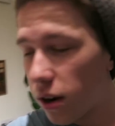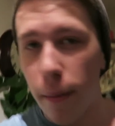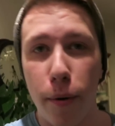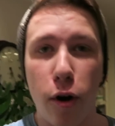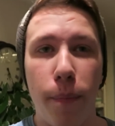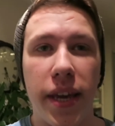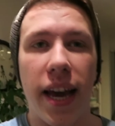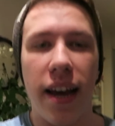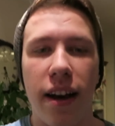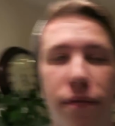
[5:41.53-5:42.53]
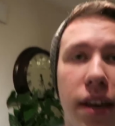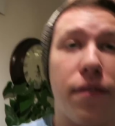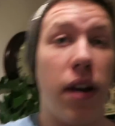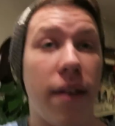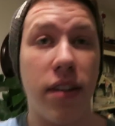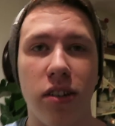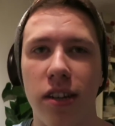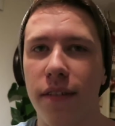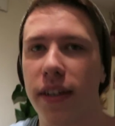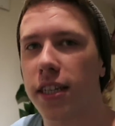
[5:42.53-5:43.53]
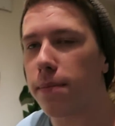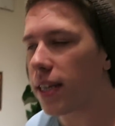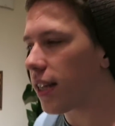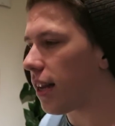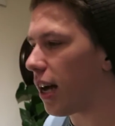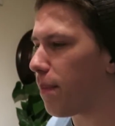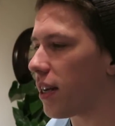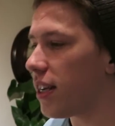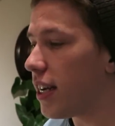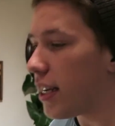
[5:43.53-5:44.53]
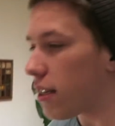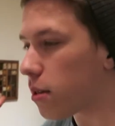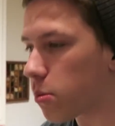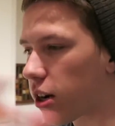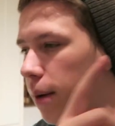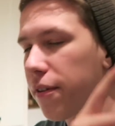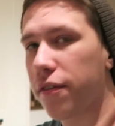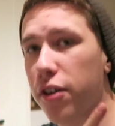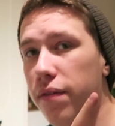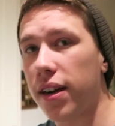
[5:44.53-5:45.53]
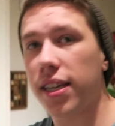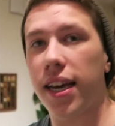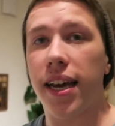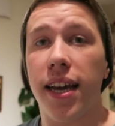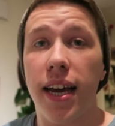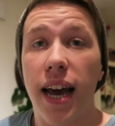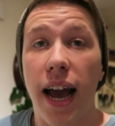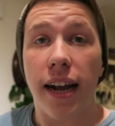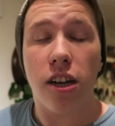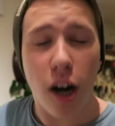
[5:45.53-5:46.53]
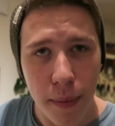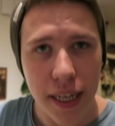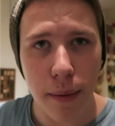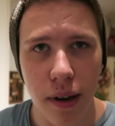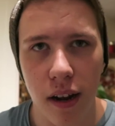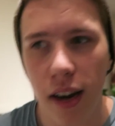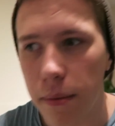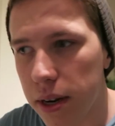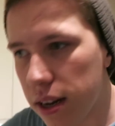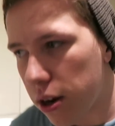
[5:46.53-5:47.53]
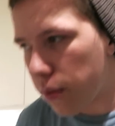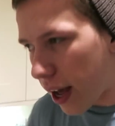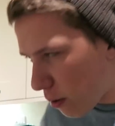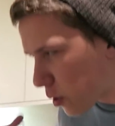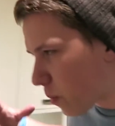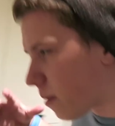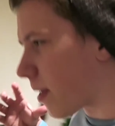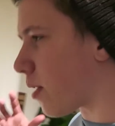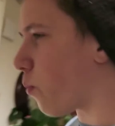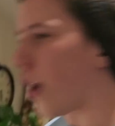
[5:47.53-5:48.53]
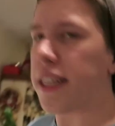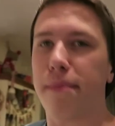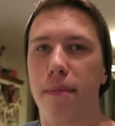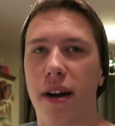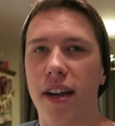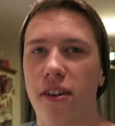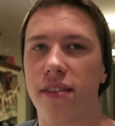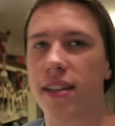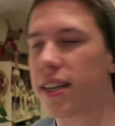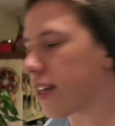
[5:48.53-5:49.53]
what I bought. But yeah, if you have enjoyed, don't forget to smash that like button. Subscribe if you're new around here. And comment down below, let me know what else you want me to waste my money on. If there's